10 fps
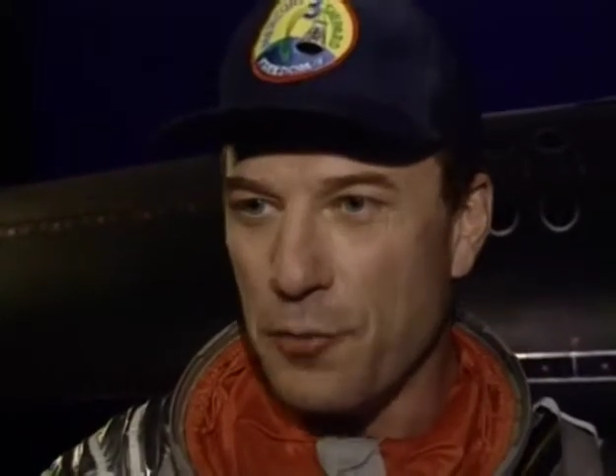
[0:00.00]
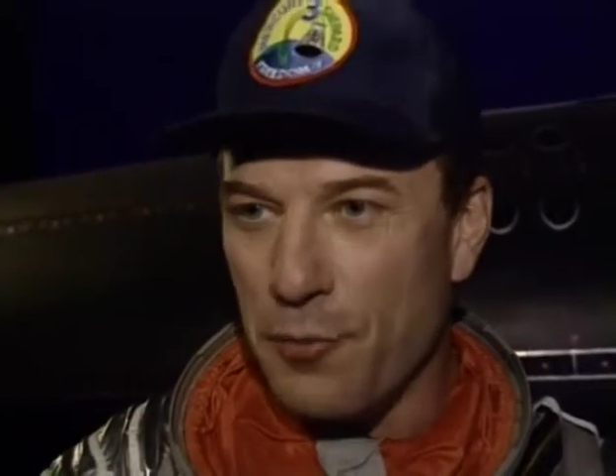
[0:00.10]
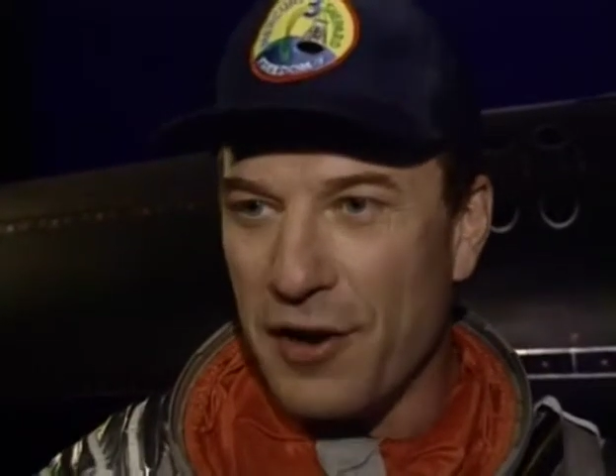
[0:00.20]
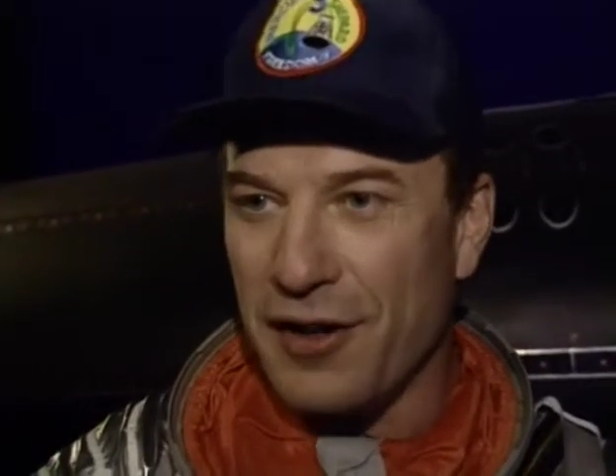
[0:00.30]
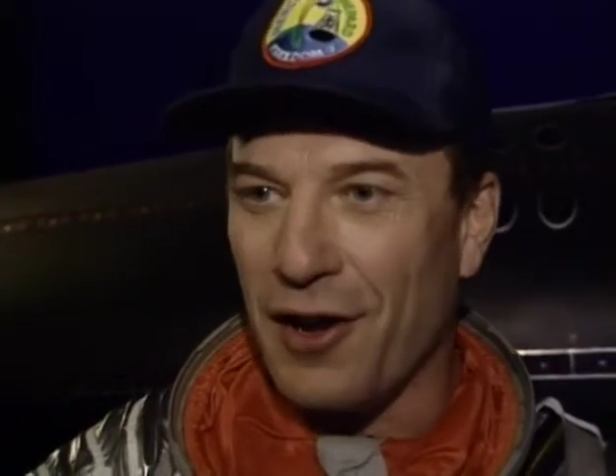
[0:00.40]

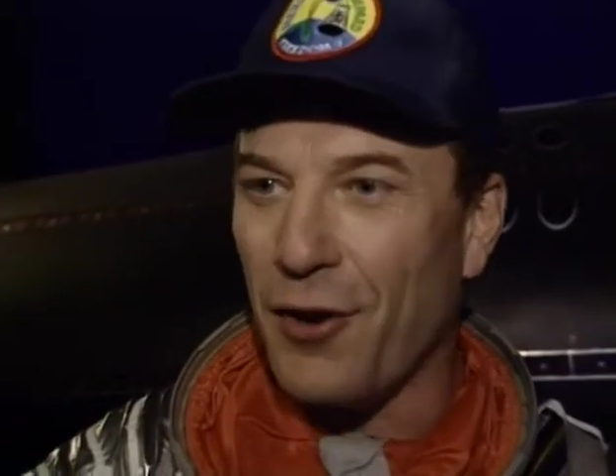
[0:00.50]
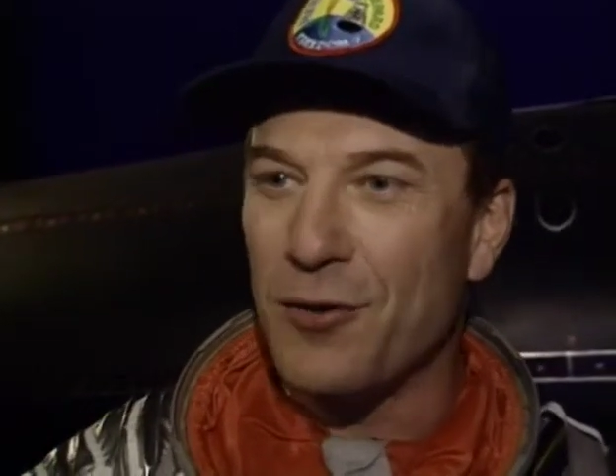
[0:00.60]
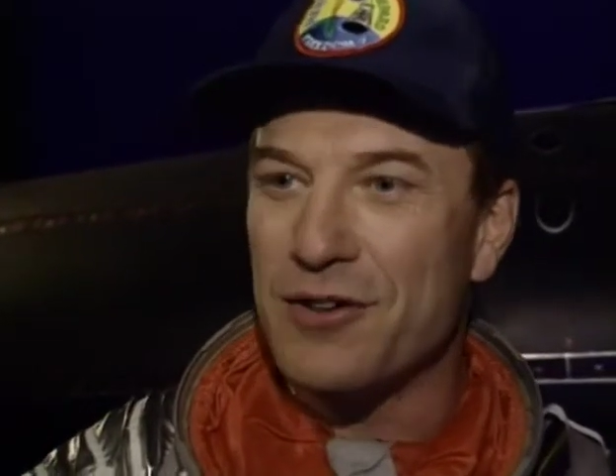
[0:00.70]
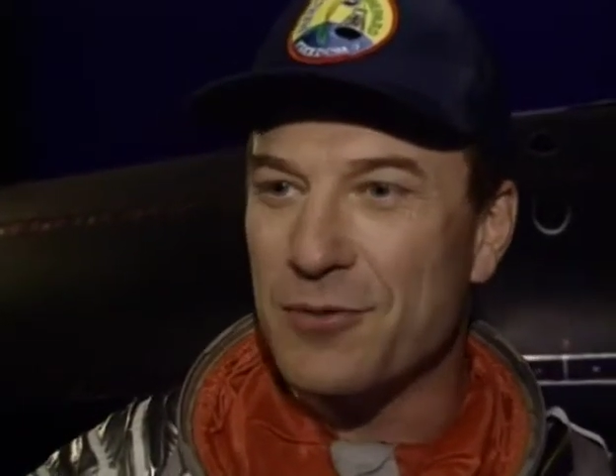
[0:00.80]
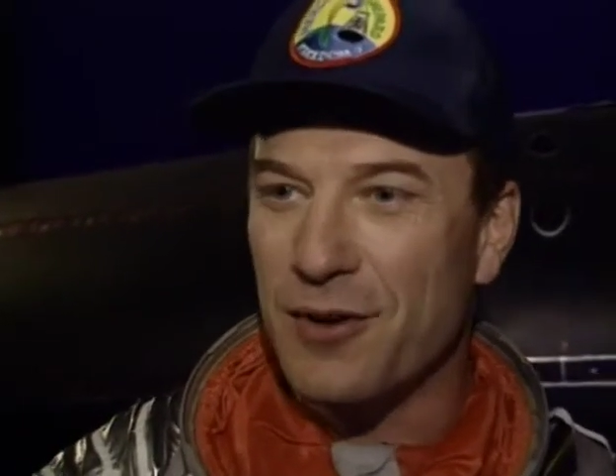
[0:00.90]
many
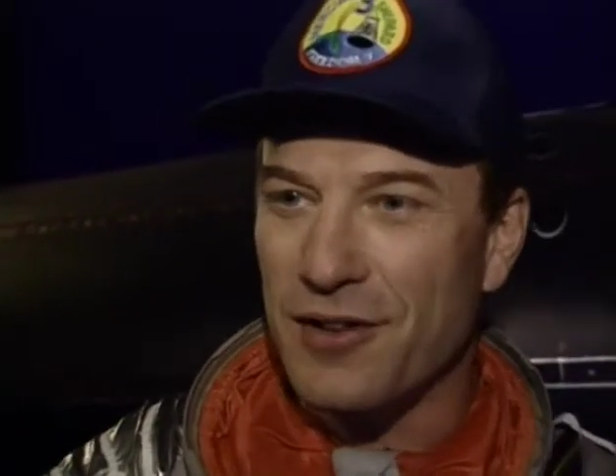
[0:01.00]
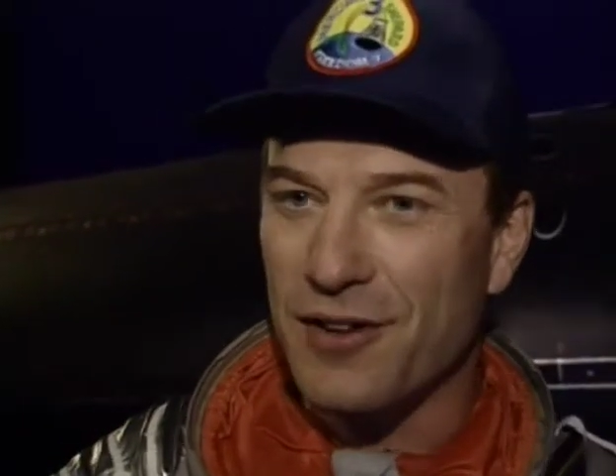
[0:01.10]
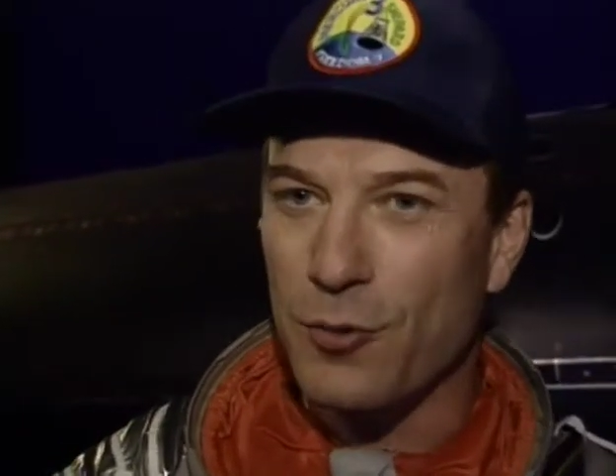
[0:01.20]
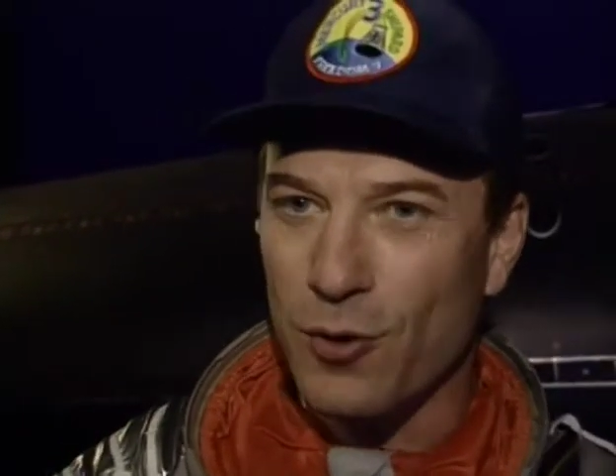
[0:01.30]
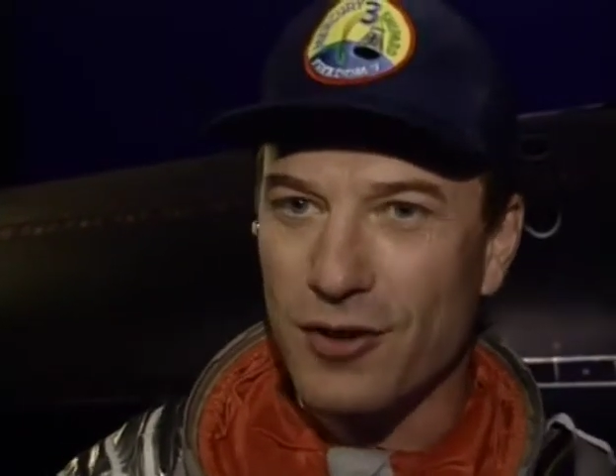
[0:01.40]
hours while
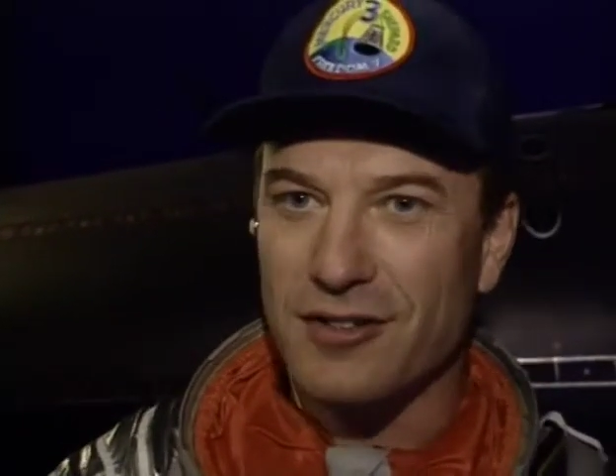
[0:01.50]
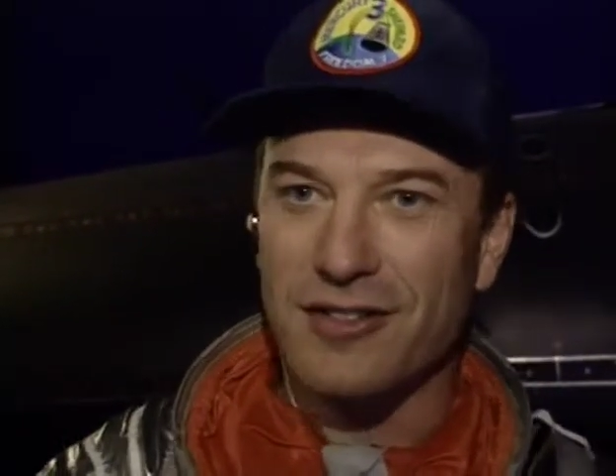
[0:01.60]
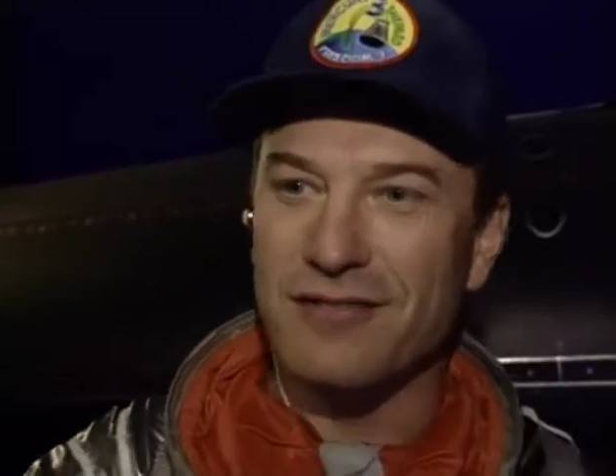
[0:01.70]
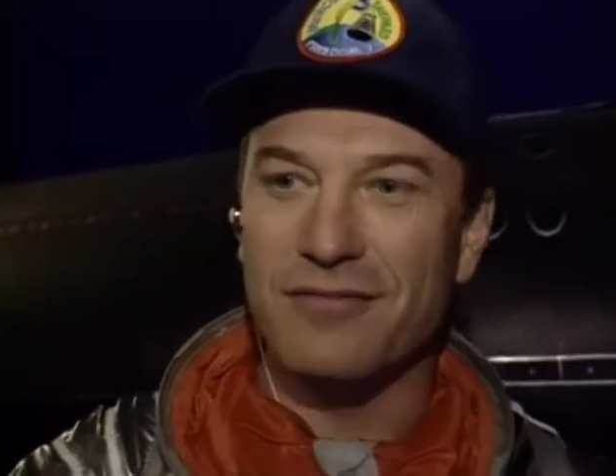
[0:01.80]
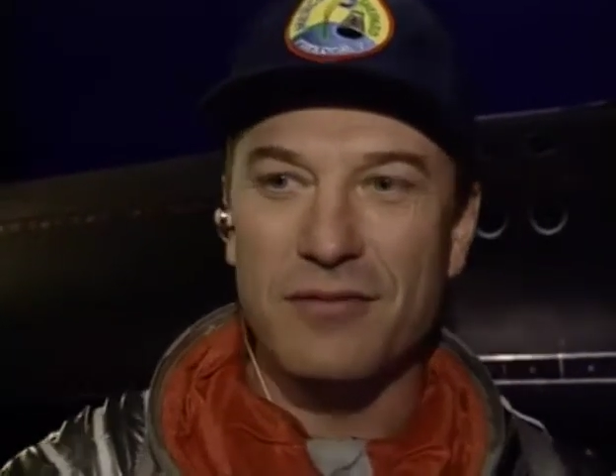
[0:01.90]
they worked
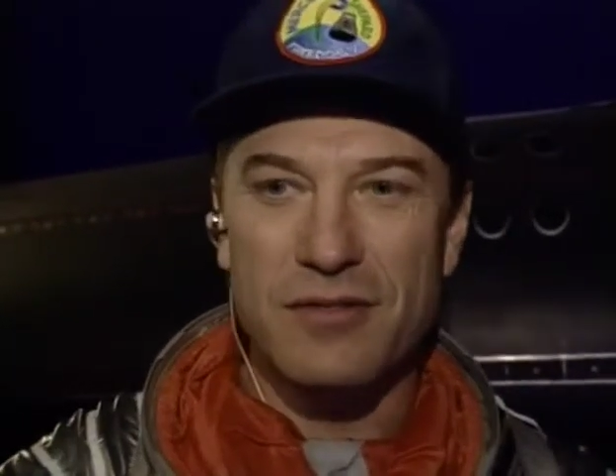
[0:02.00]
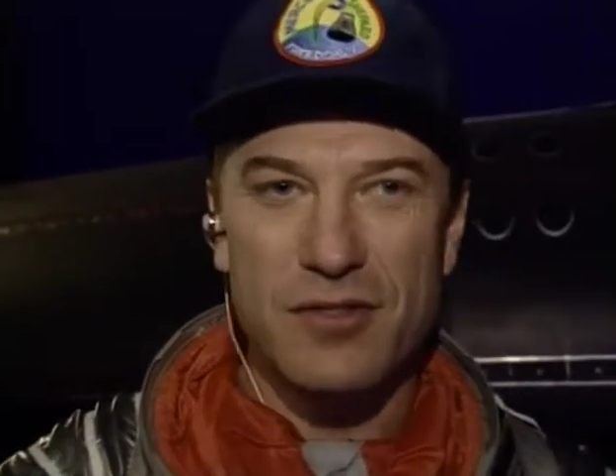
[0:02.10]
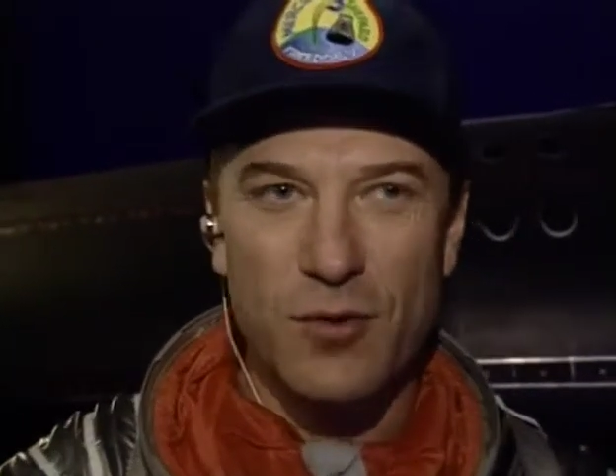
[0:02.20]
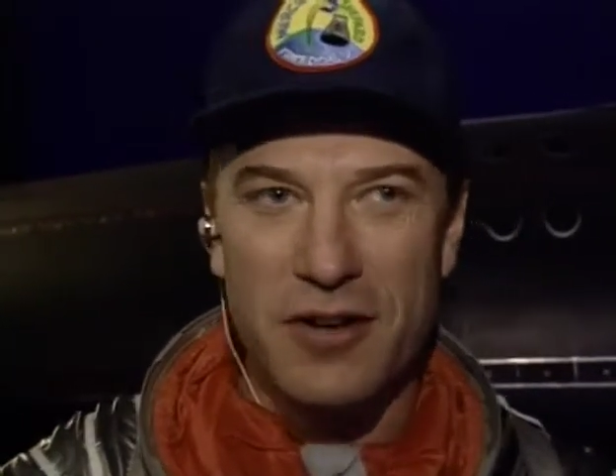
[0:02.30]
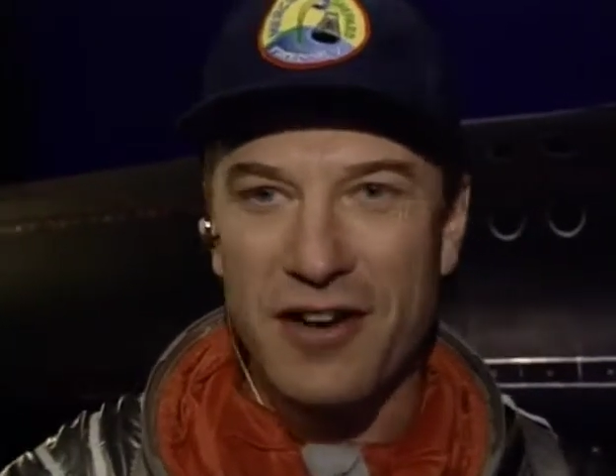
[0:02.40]
and
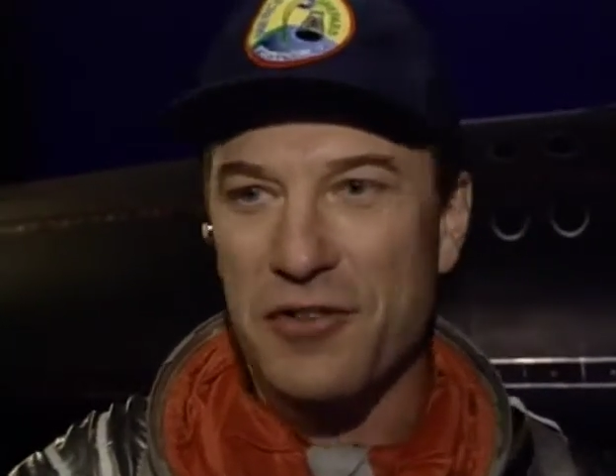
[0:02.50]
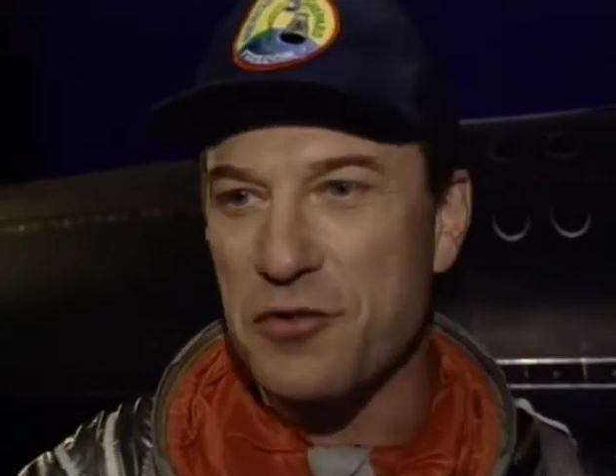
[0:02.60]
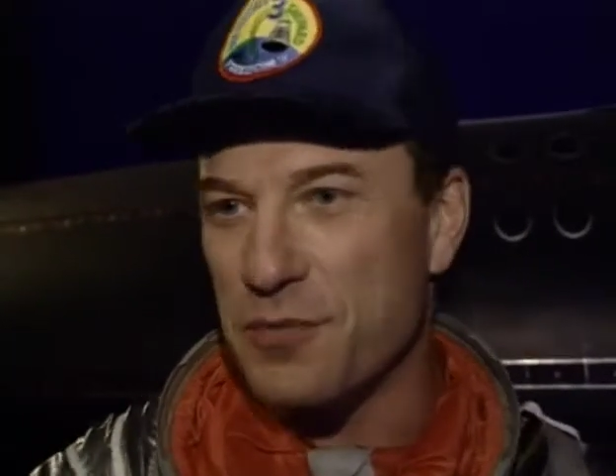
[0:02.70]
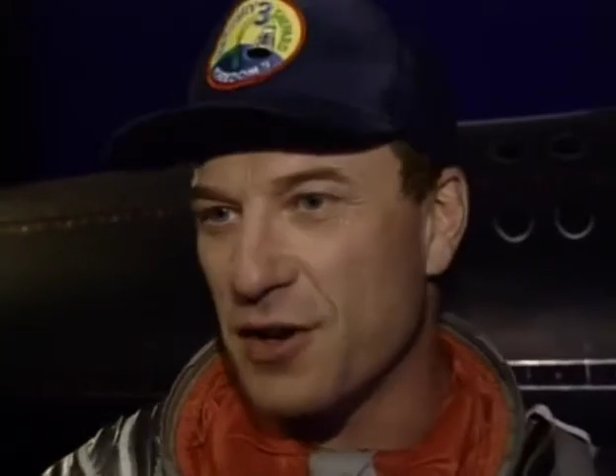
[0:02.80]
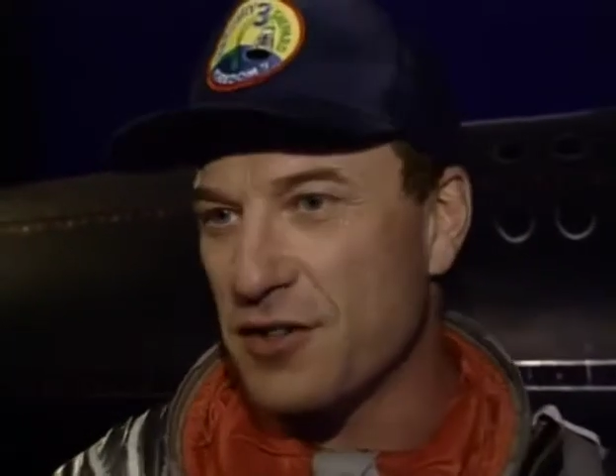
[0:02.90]
sorted out
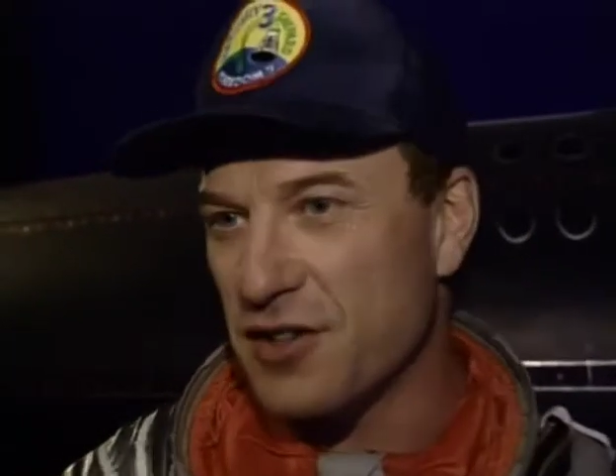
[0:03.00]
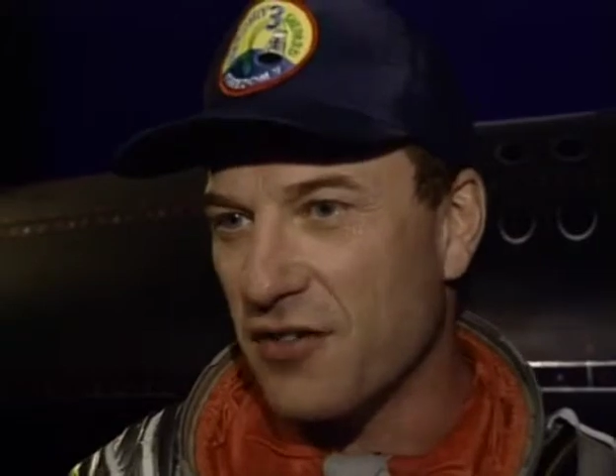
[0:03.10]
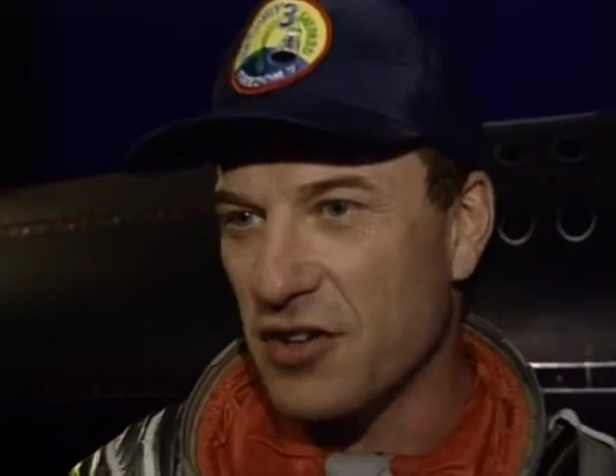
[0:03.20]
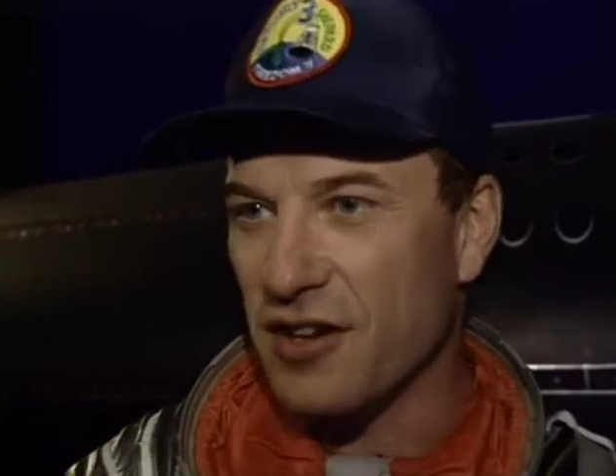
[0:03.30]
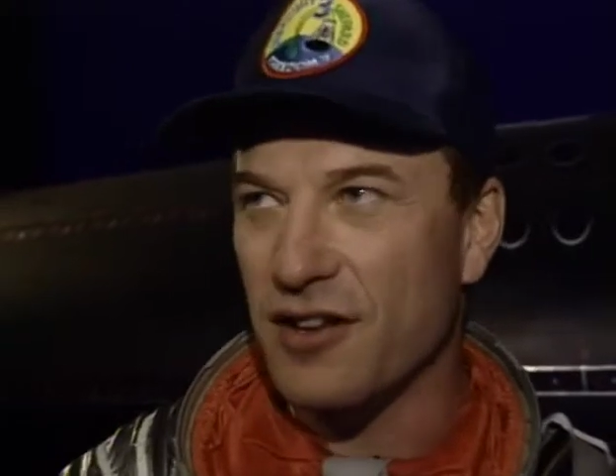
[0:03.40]
the bugs and
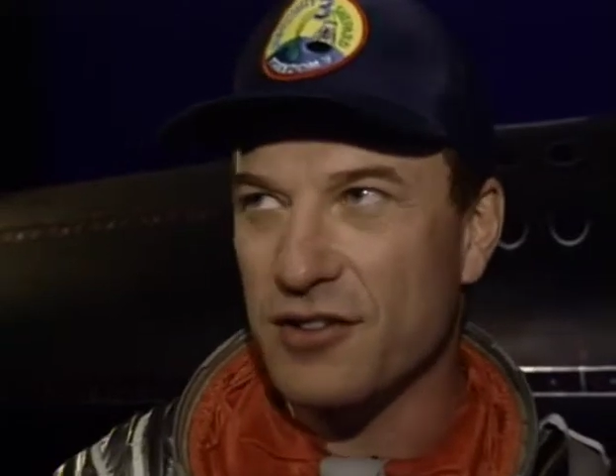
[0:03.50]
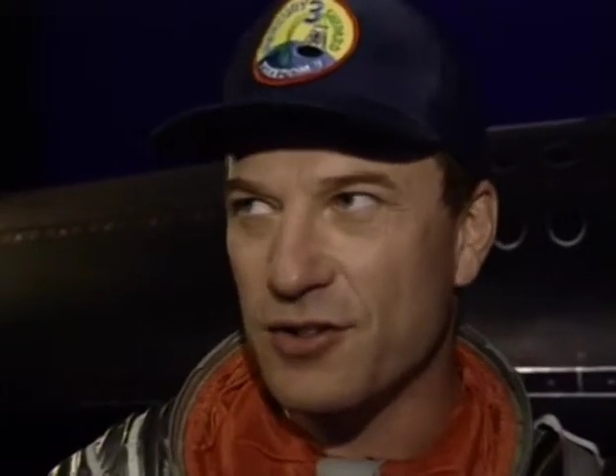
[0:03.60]
everything else.